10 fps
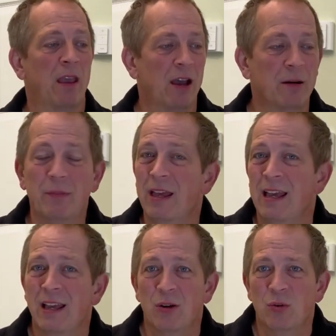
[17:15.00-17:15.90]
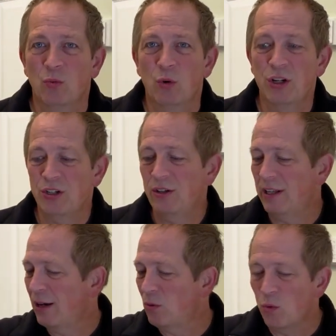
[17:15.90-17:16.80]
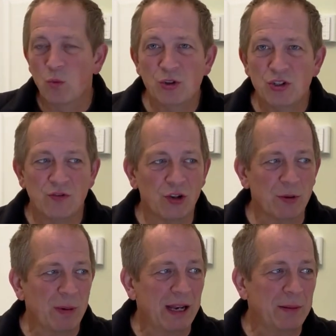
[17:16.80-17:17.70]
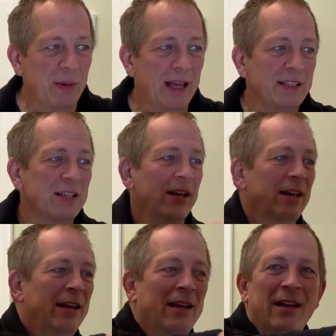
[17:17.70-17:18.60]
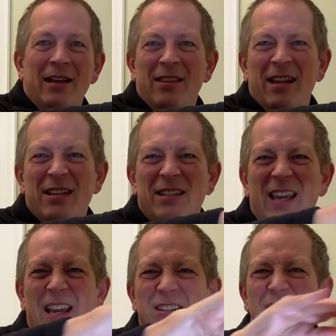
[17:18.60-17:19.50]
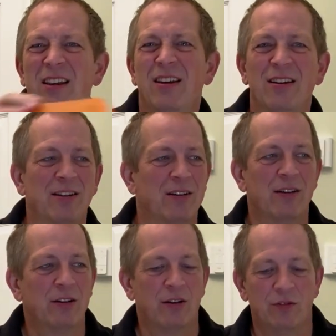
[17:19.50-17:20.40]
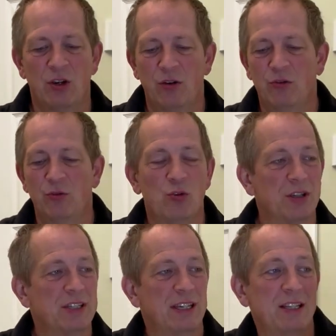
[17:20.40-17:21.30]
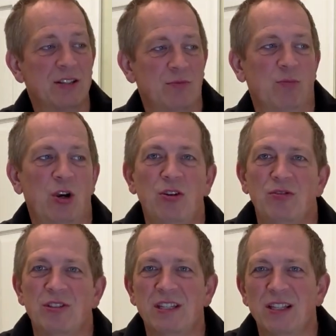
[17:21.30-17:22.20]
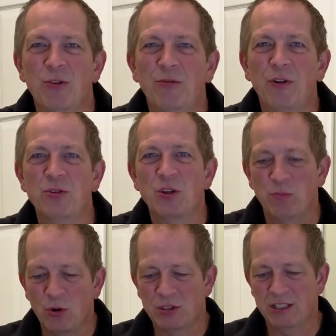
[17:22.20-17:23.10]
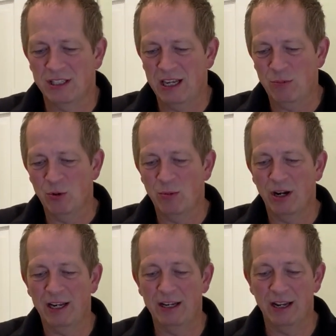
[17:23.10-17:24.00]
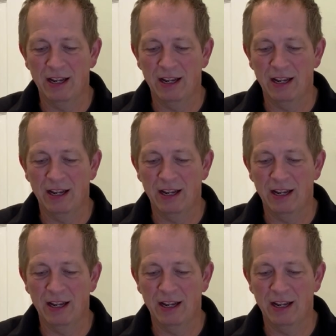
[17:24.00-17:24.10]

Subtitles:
While you're doing that, once you've got your plan in place, then it's a case of going through all your seeds. I use these little photo boxes to keep all mine in.